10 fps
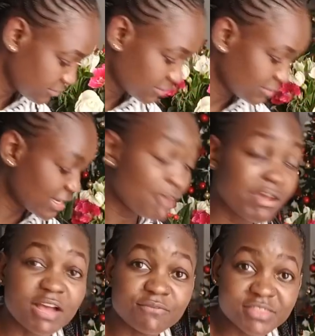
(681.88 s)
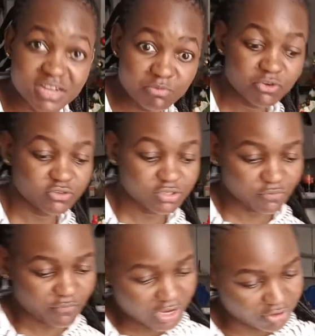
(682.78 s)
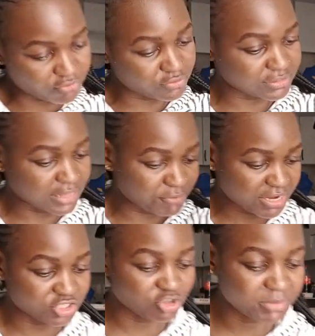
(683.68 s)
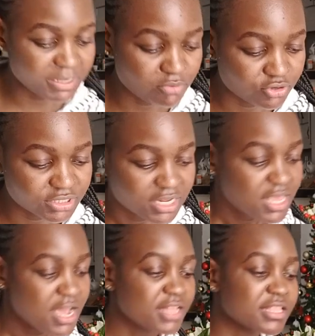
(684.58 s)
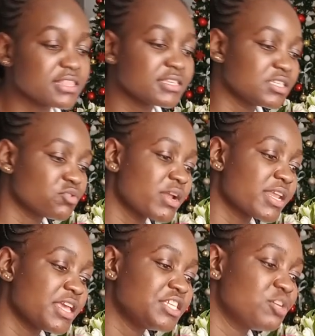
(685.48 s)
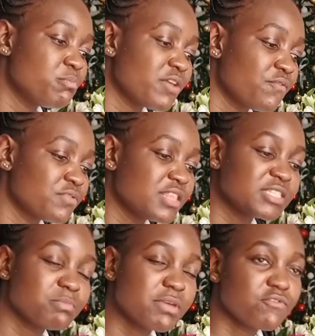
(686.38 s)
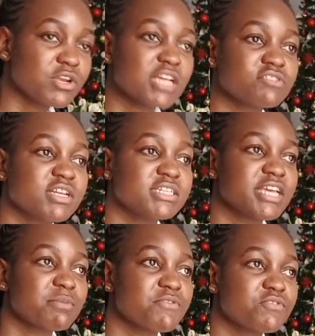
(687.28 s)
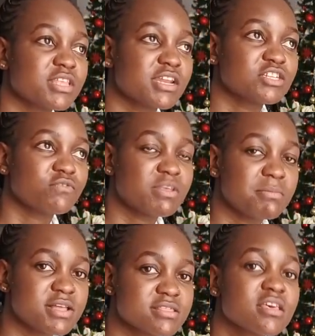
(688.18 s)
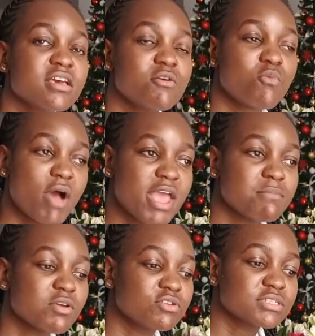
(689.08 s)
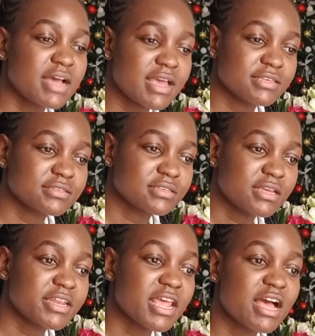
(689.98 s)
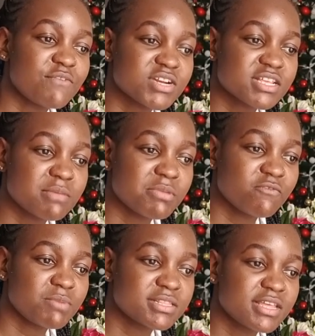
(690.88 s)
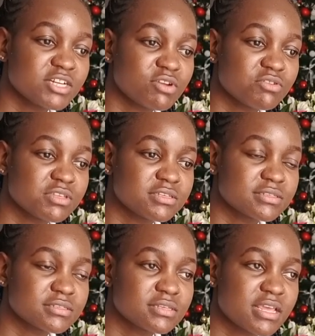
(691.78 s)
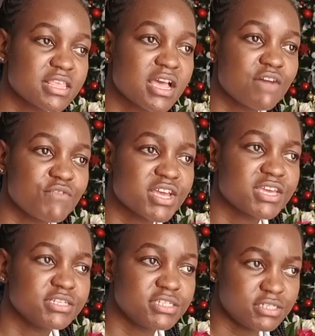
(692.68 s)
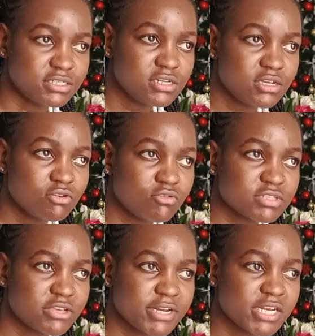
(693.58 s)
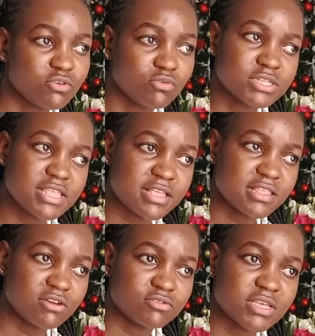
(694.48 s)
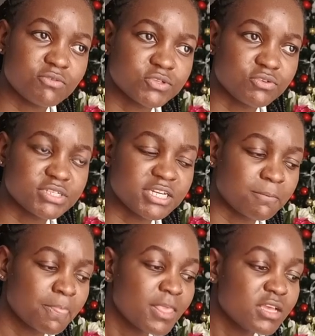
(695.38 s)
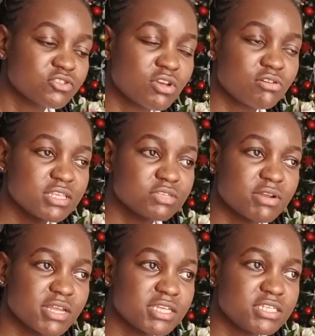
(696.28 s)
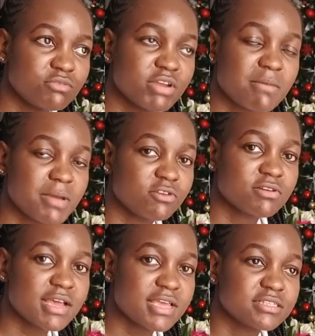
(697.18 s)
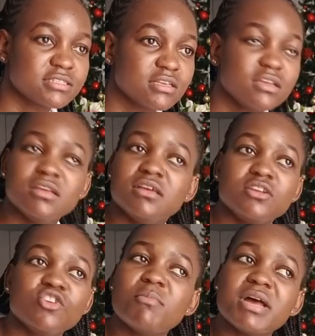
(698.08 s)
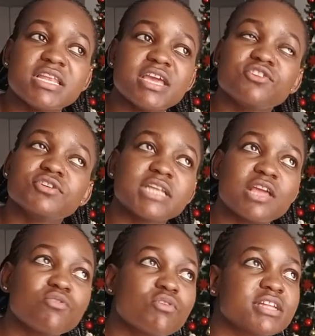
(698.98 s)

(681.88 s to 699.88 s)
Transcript: Now I have 3 bottles of Valon because when I shopped, I bought. And then this is 1 kg beef. This beef will actually take me for the rest of the month. Why? Because, guys, and I have another beef, but that one is, I think, half a kg. Because I already cooked the other because I was hosting. So I got this 1 kg. When I'm alone, guys, normally I don't like cook.